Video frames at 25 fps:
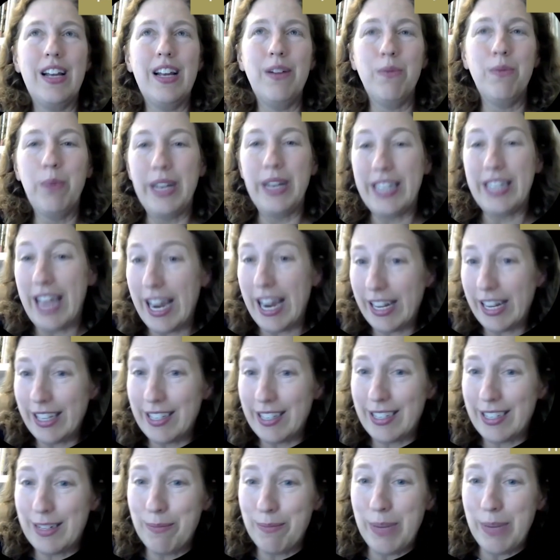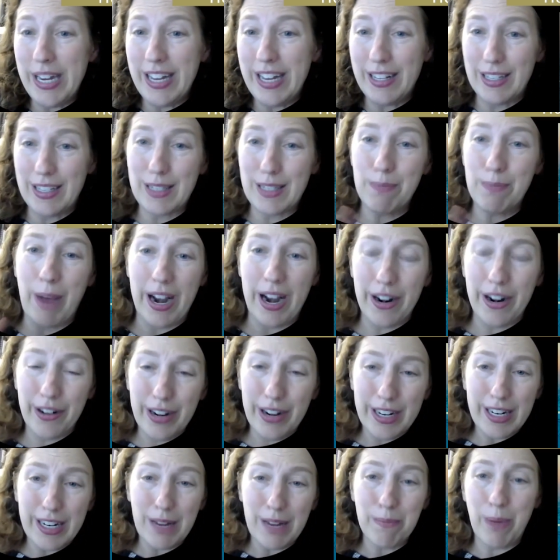we take this to be
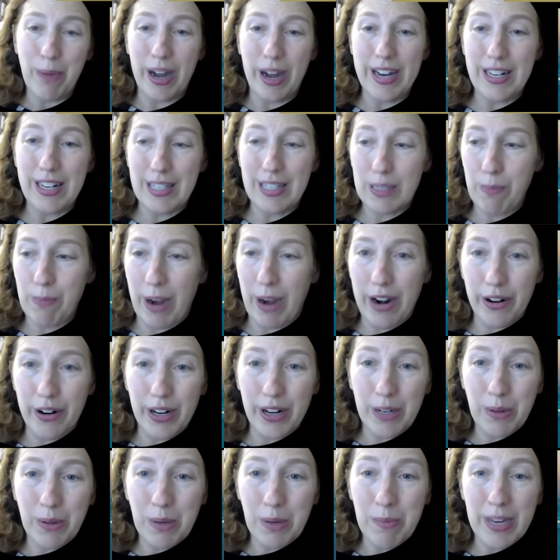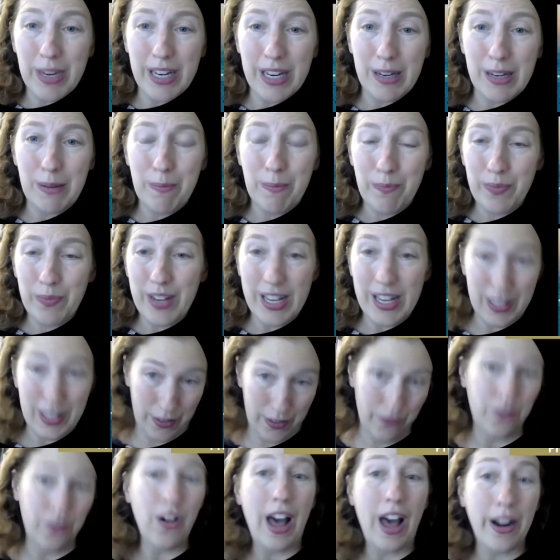inspiring. And by inspiring, we mean it's
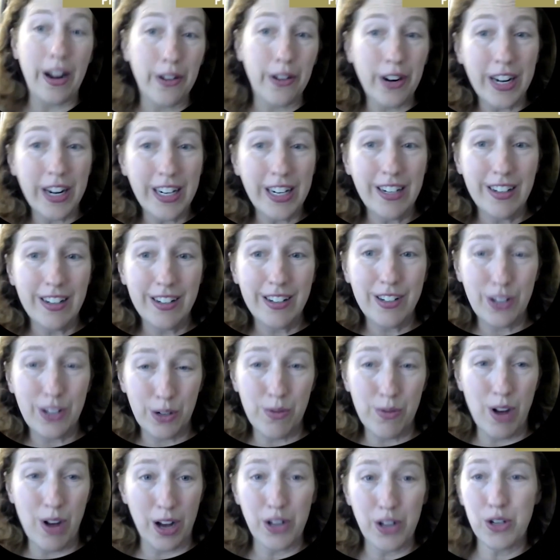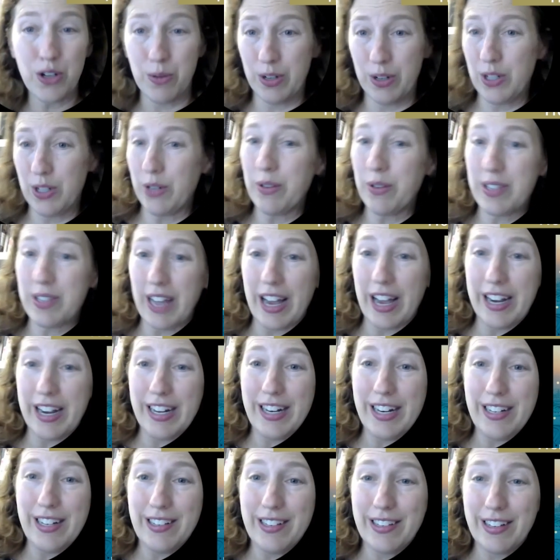flattering to non-Jewish
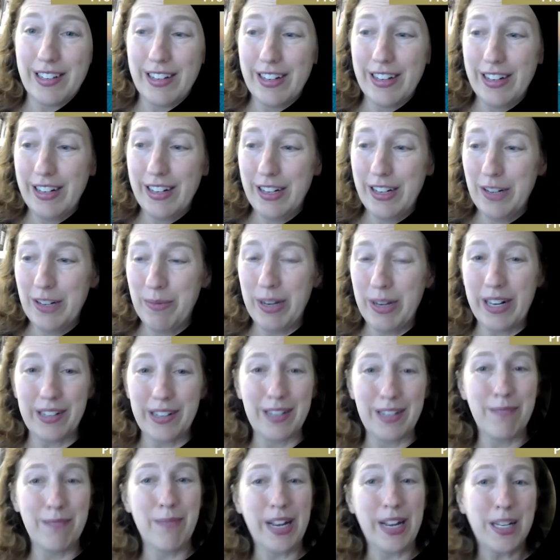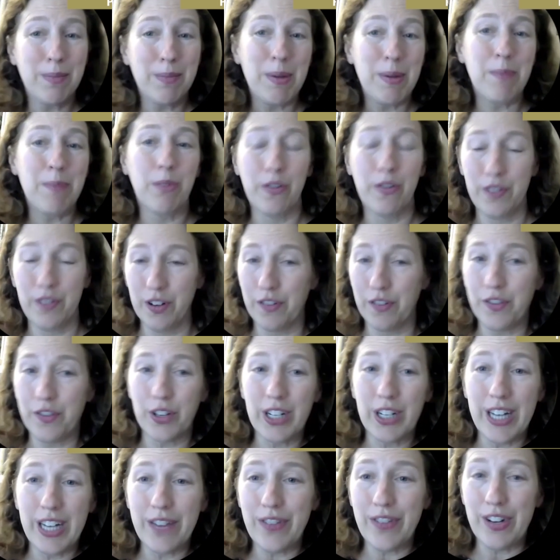societies, because it makes people feel
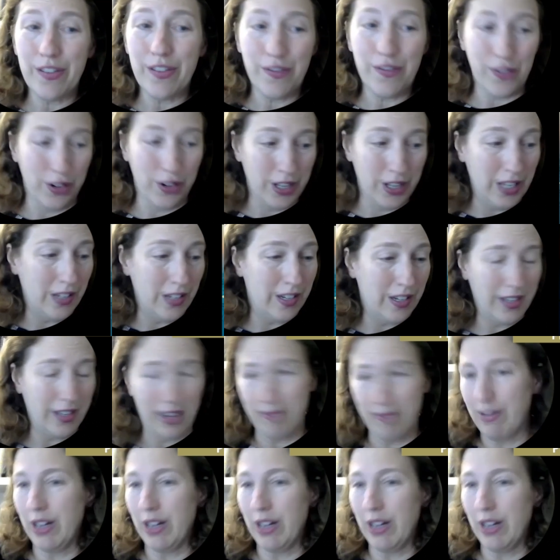forgiven for these,